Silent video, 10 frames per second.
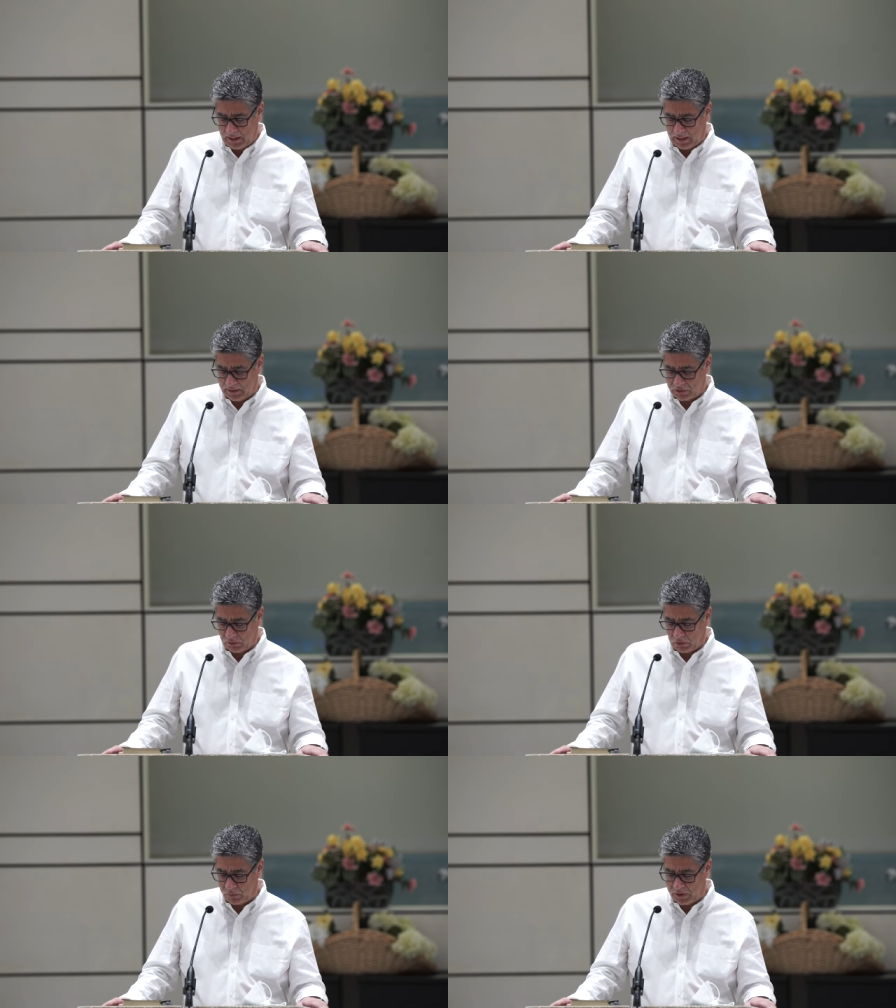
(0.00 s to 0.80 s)
Uh,
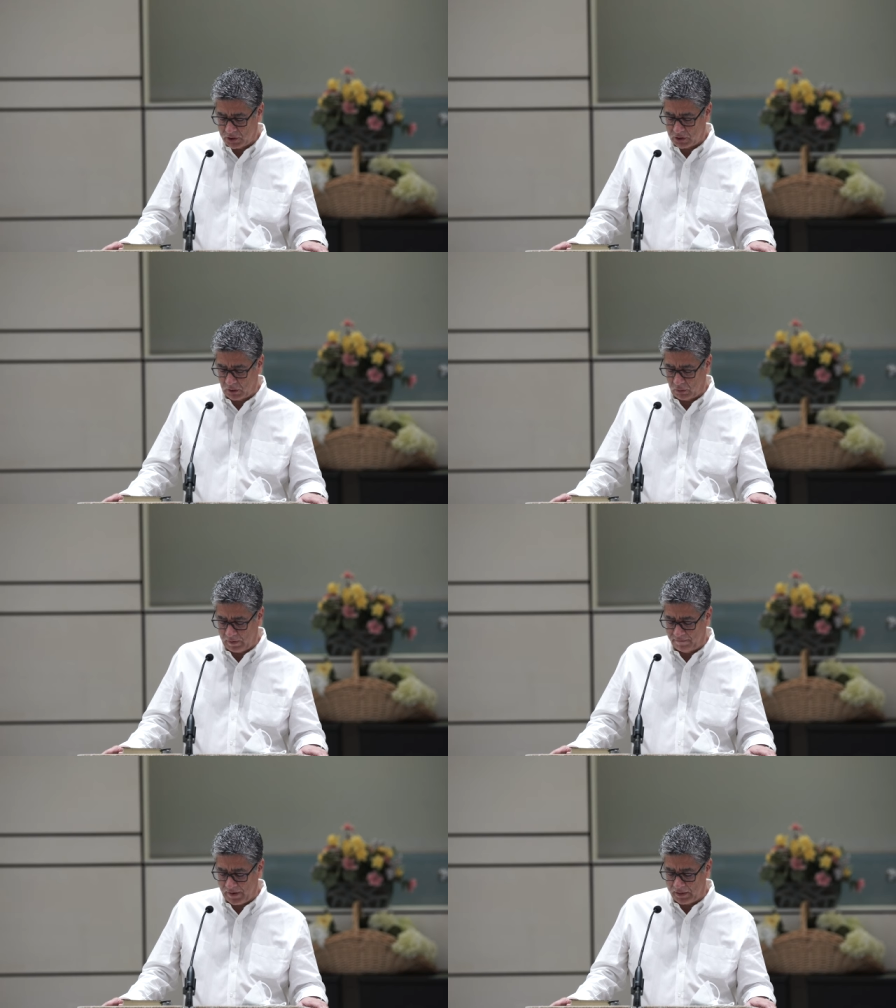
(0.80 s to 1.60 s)
so, Lord, we just
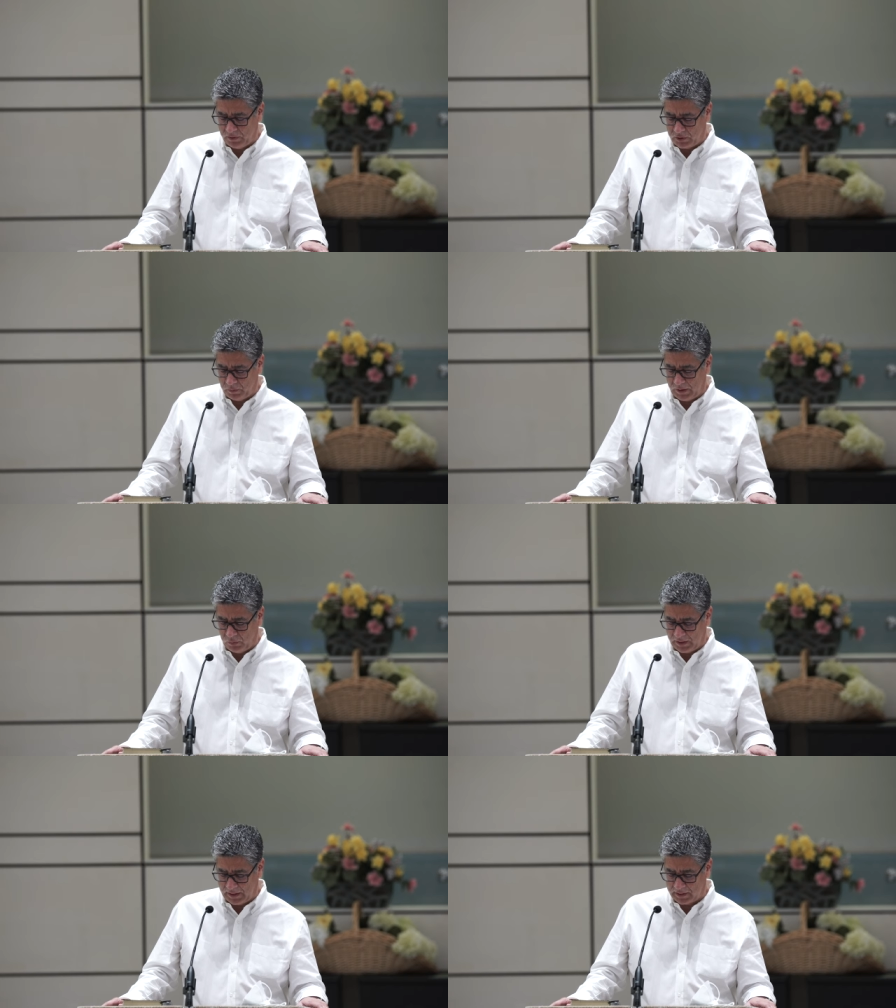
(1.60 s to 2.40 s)
invite you to be
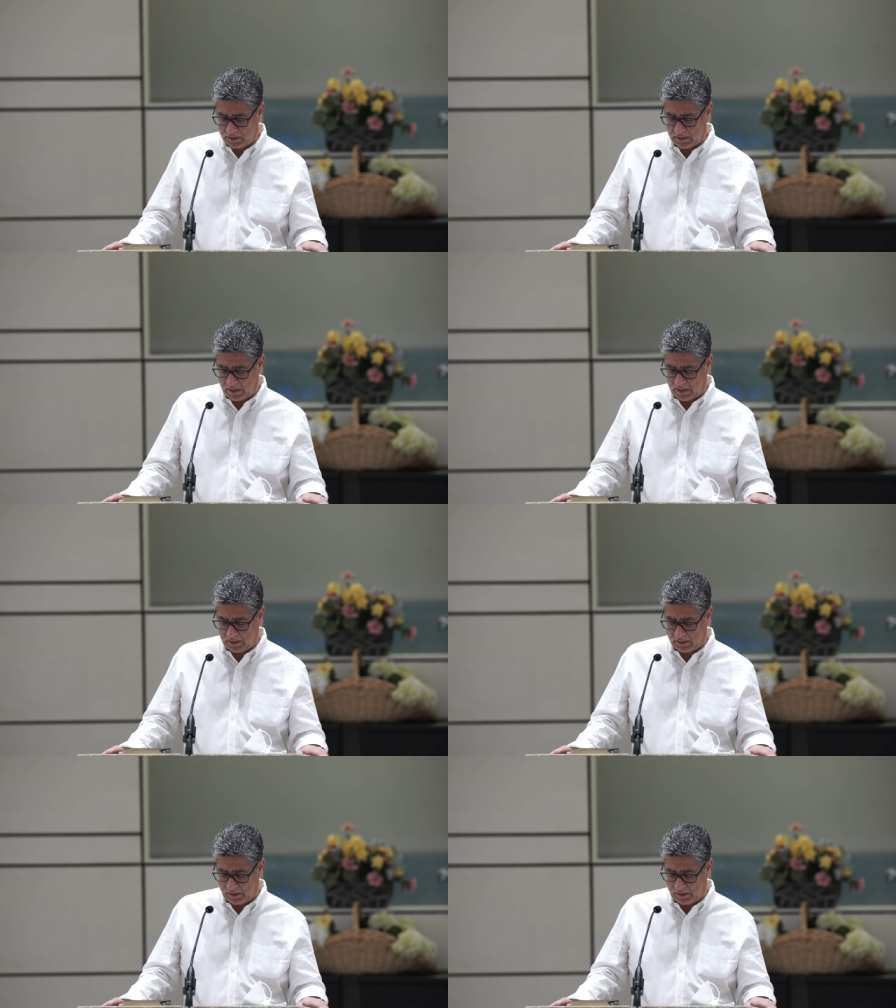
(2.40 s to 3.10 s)
with us uh,